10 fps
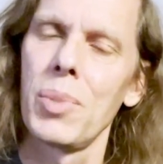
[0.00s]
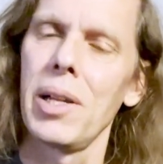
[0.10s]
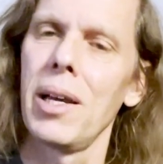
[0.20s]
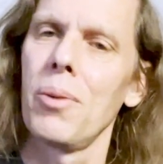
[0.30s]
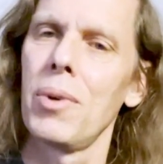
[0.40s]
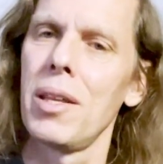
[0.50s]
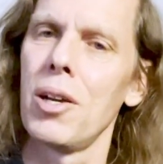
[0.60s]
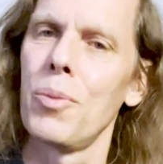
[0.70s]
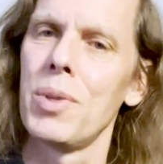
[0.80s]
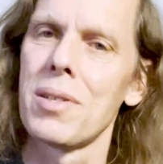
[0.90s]
play it with
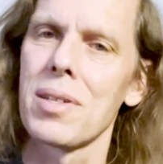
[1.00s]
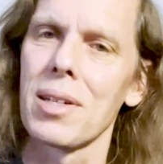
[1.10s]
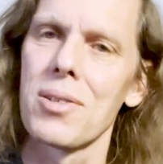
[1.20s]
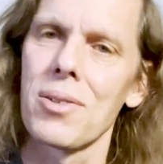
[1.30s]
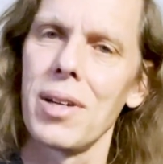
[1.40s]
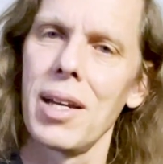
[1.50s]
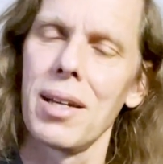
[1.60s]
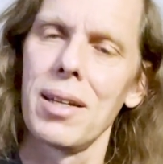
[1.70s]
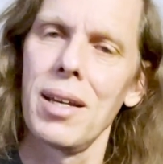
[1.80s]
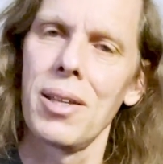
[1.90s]
the open 6th string
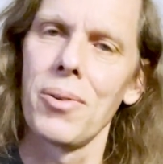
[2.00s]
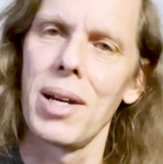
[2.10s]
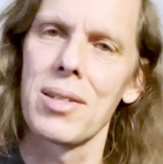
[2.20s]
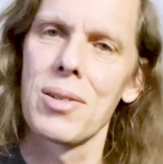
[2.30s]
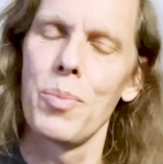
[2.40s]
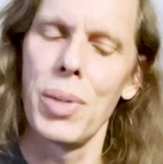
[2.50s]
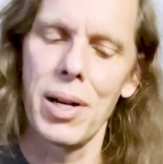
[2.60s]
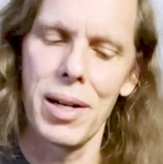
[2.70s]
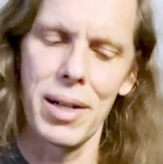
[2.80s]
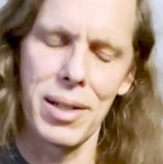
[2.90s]
and the rest
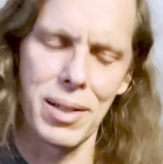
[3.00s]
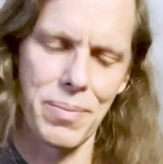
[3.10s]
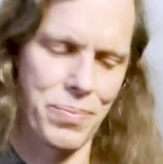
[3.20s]
barred.